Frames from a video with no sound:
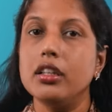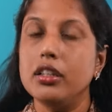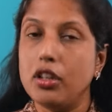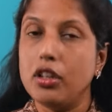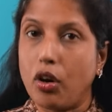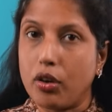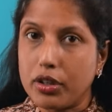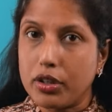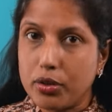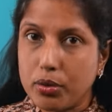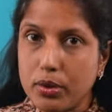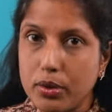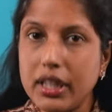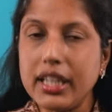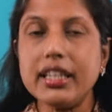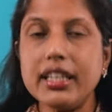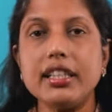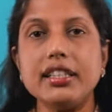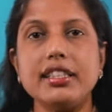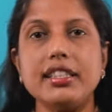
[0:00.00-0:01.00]
not
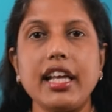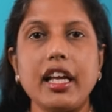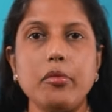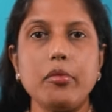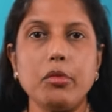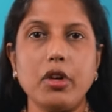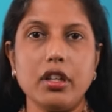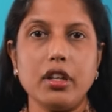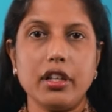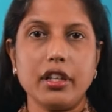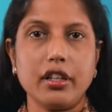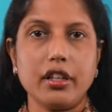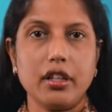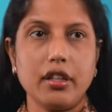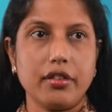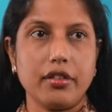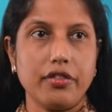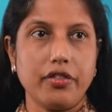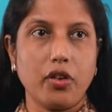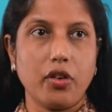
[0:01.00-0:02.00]
only the same
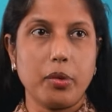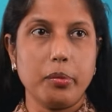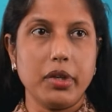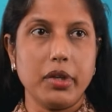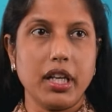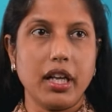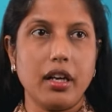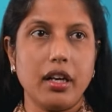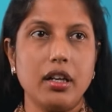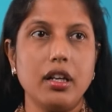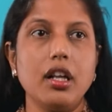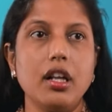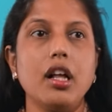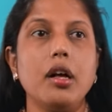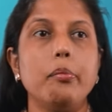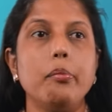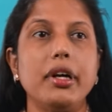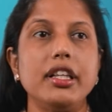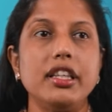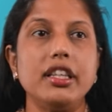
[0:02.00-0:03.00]
molecular formula,
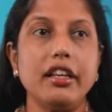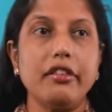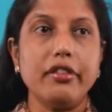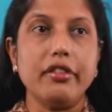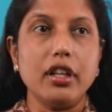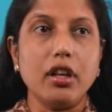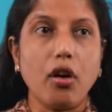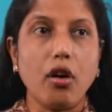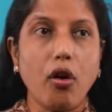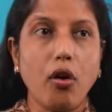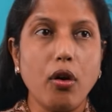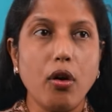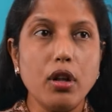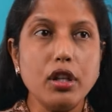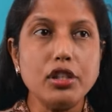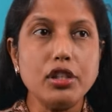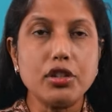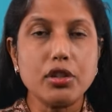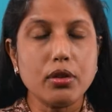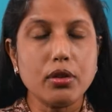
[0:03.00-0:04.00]
but they will
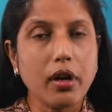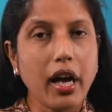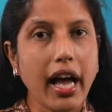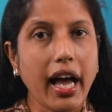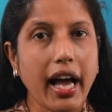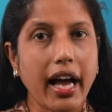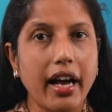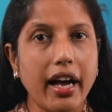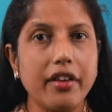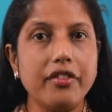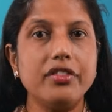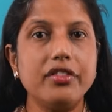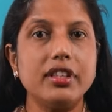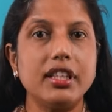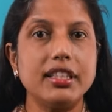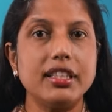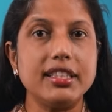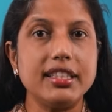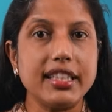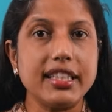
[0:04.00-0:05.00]
also have
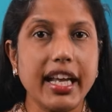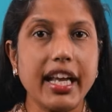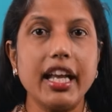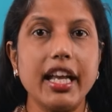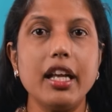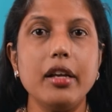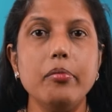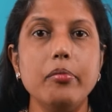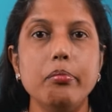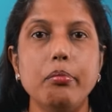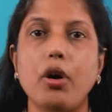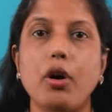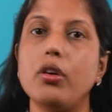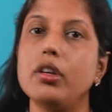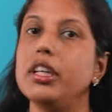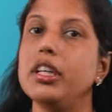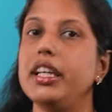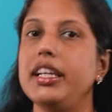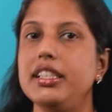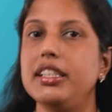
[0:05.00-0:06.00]
the same
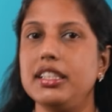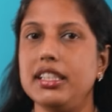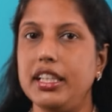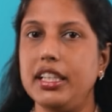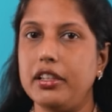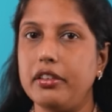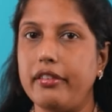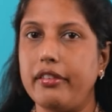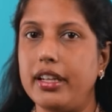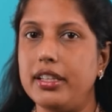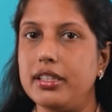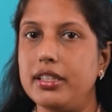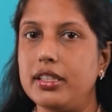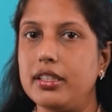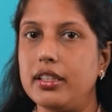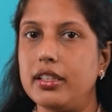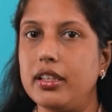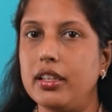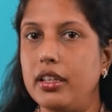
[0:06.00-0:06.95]
bonding sequence.